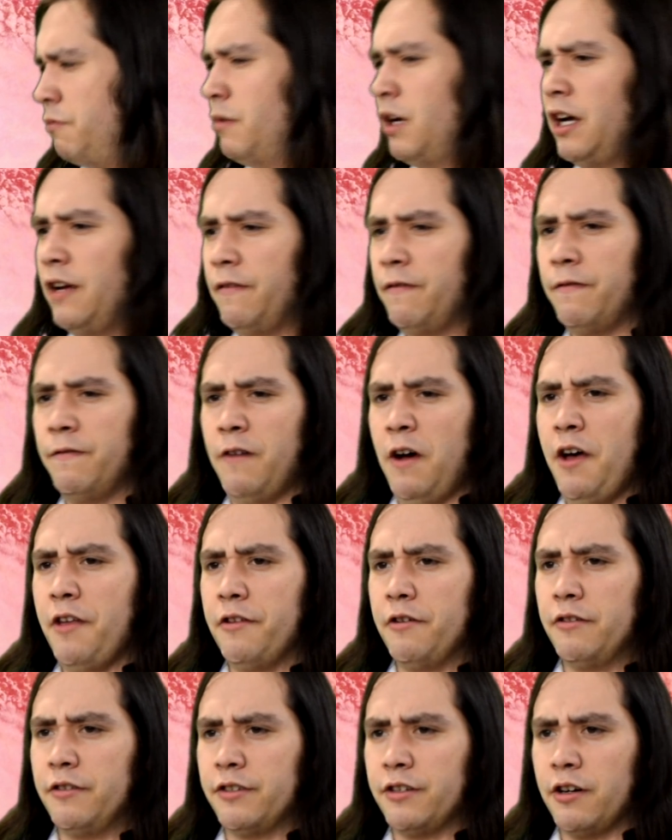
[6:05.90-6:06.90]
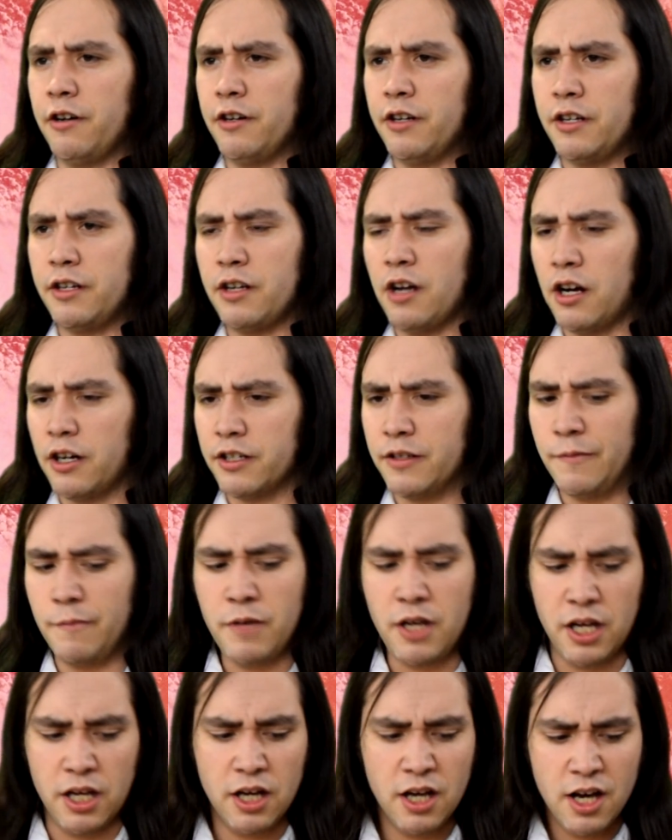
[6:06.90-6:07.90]
my father started to talk to
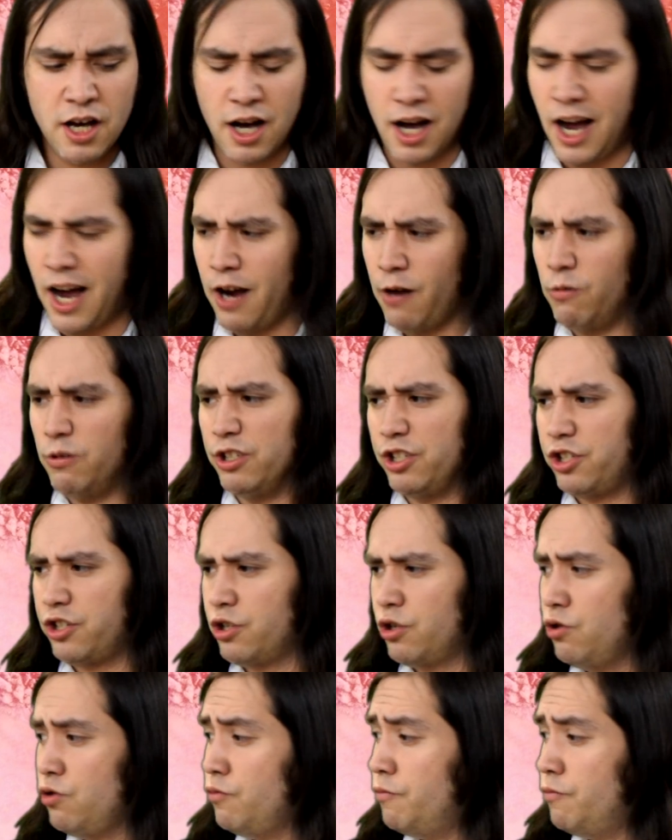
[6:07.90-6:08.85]
me, I was too